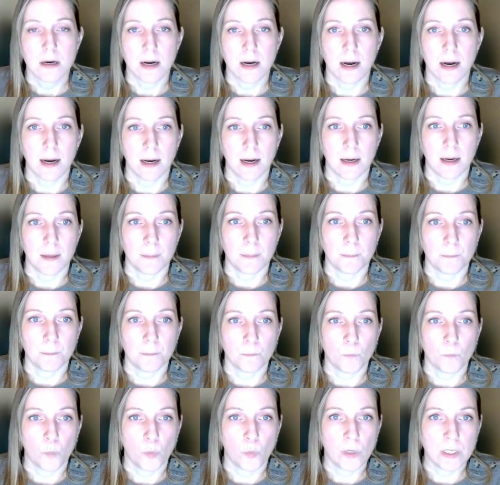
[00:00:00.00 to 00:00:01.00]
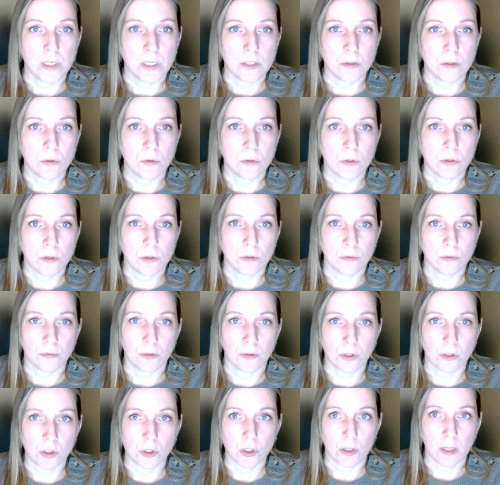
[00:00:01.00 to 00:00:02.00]
Um, we do do
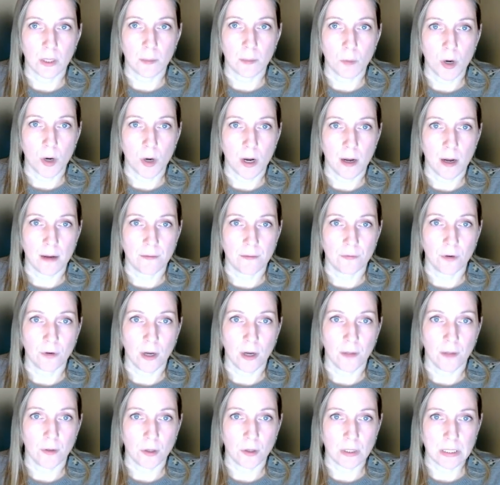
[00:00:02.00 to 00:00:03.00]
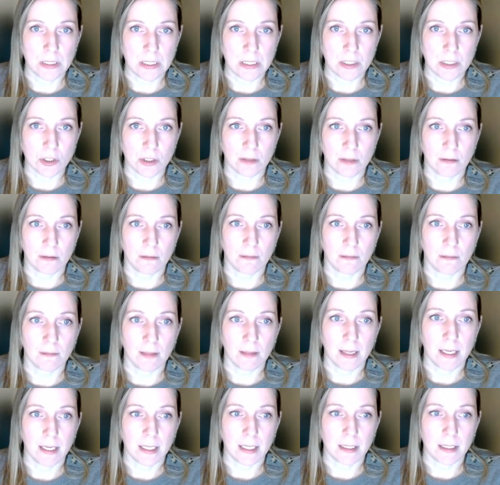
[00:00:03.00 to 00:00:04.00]
functional MRI for other conditions
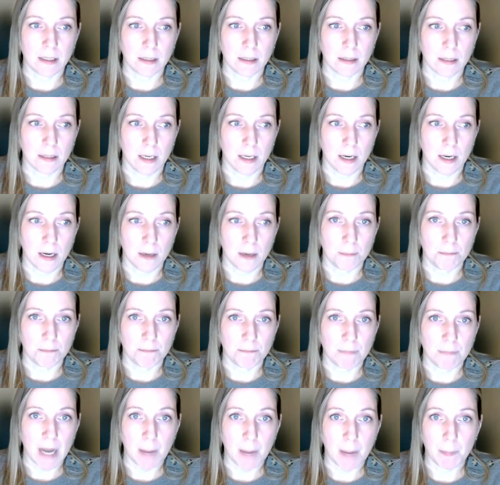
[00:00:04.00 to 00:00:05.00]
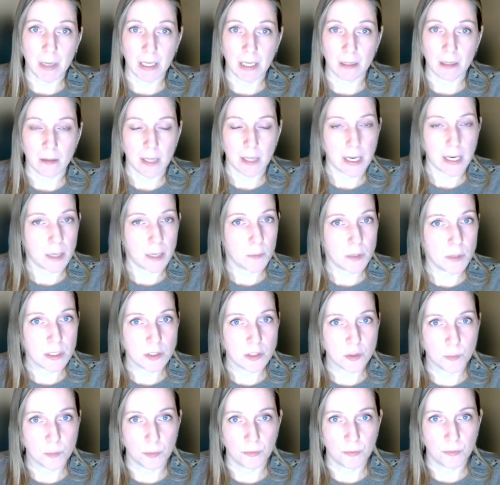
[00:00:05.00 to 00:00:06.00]
like um, mapping
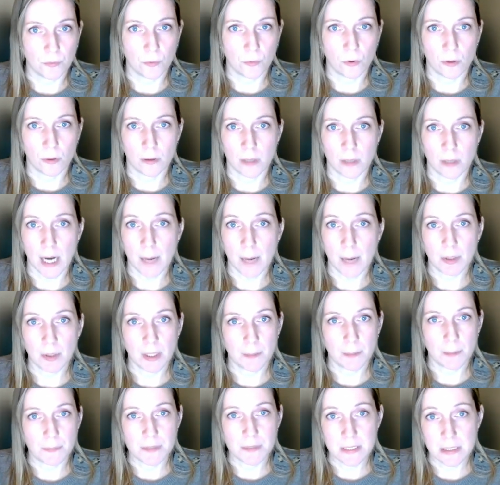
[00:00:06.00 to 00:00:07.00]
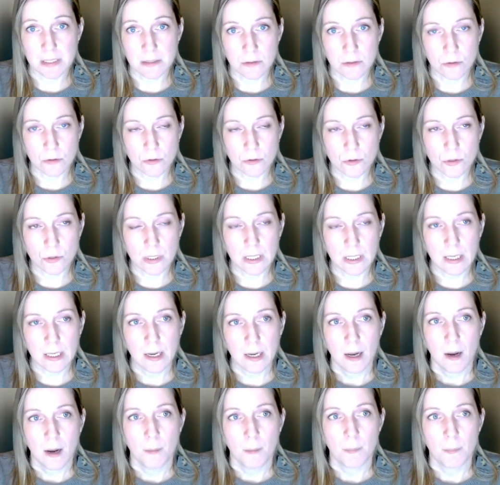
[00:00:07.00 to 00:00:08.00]
language before epilepsy surgery,
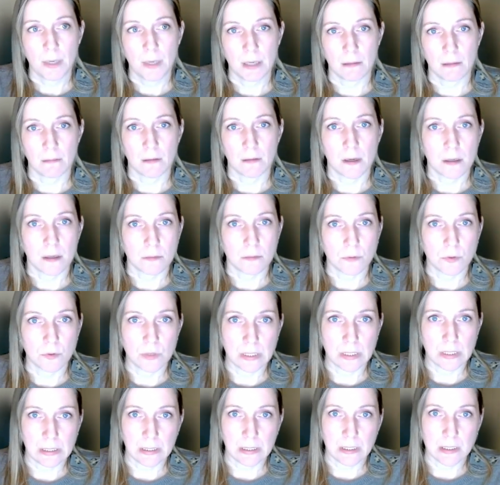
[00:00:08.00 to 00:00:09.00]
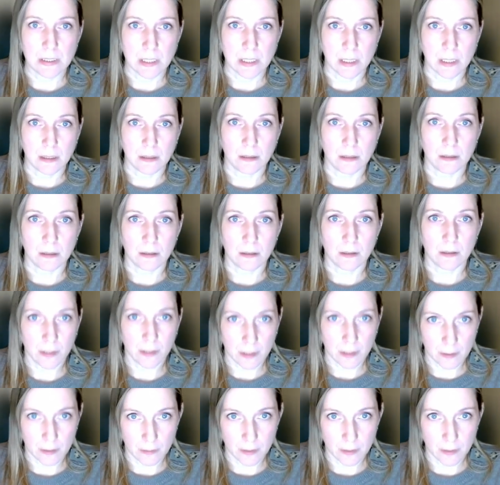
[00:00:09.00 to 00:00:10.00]
but it's not routinely done
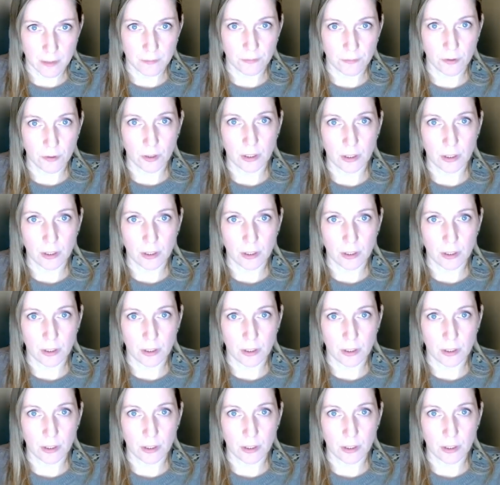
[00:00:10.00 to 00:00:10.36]
clinically for